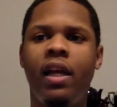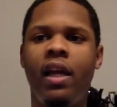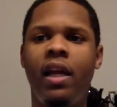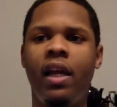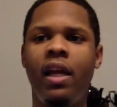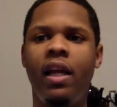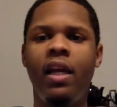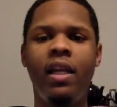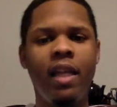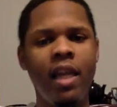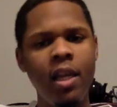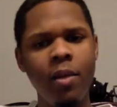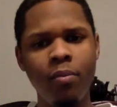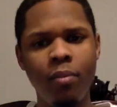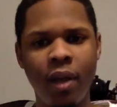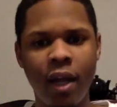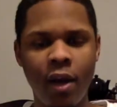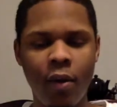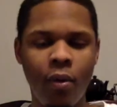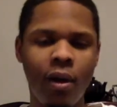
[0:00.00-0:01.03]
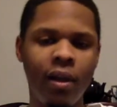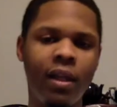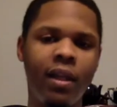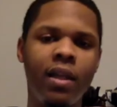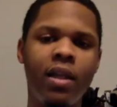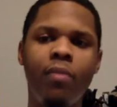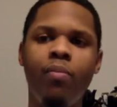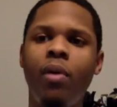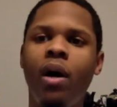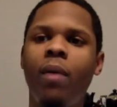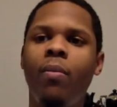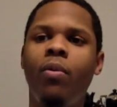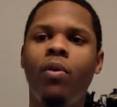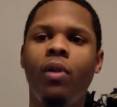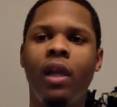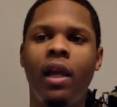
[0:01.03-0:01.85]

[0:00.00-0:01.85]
he didn't play well in the bubble.